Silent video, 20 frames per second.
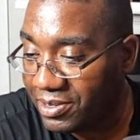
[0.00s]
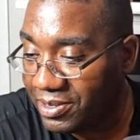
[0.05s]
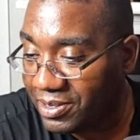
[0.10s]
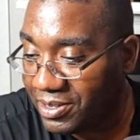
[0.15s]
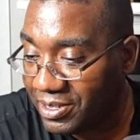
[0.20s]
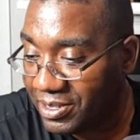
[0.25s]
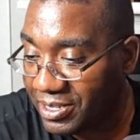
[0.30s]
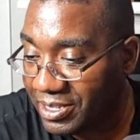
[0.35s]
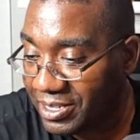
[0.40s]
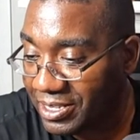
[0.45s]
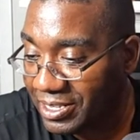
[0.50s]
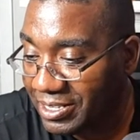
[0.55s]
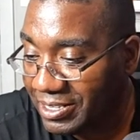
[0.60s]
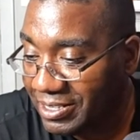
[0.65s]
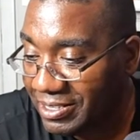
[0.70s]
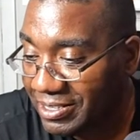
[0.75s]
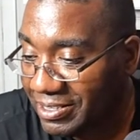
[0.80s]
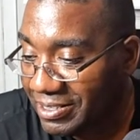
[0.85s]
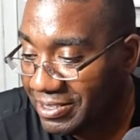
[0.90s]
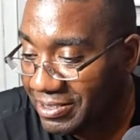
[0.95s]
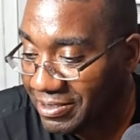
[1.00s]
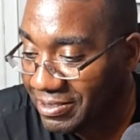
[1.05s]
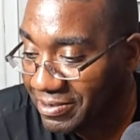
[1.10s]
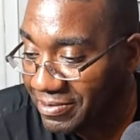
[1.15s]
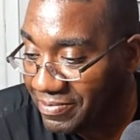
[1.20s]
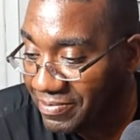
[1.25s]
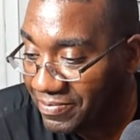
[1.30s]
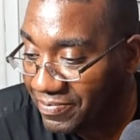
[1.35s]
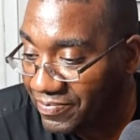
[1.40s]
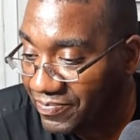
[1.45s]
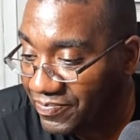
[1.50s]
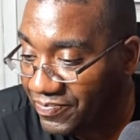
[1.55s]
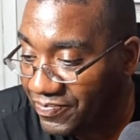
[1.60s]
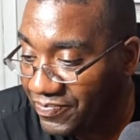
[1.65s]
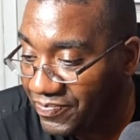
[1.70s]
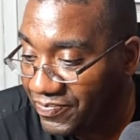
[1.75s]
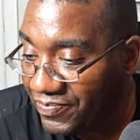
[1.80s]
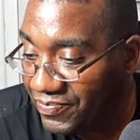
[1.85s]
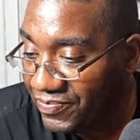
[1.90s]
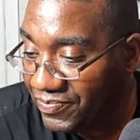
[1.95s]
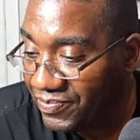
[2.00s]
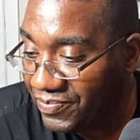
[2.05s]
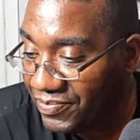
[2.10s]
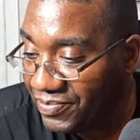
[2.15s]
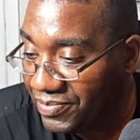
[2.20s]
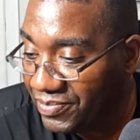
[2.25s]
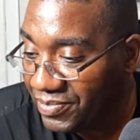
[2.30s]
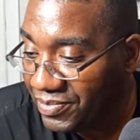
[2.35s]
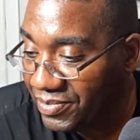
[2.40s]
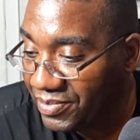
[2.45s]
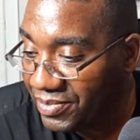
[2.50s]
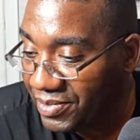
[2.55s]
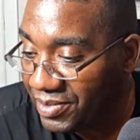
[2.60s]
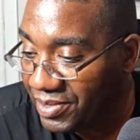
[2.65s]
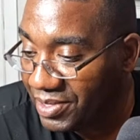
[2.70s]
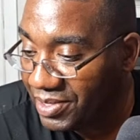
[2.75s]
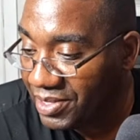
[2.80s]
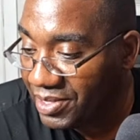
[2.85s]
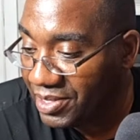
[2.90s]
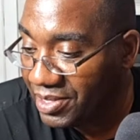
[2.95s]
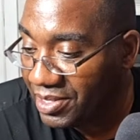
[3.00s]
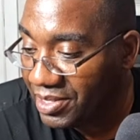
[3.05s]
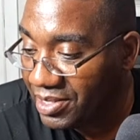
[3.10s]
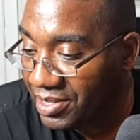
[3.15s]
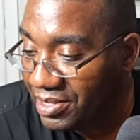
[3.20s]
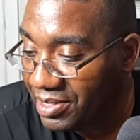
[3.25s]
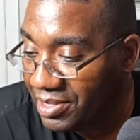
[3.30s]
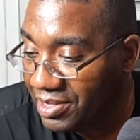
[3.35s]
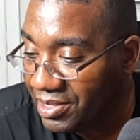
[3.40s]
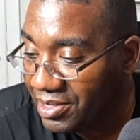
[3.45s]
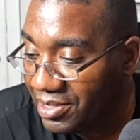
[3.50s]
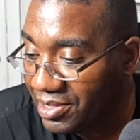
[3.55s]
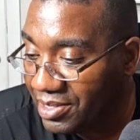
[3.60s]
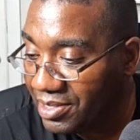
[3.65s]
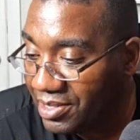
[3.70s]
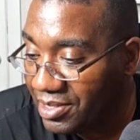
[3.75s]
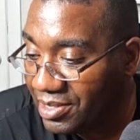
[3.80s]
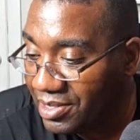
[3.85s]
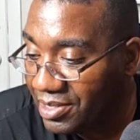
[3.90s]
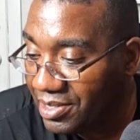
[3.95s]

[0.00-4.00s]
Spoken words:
Nothing is said.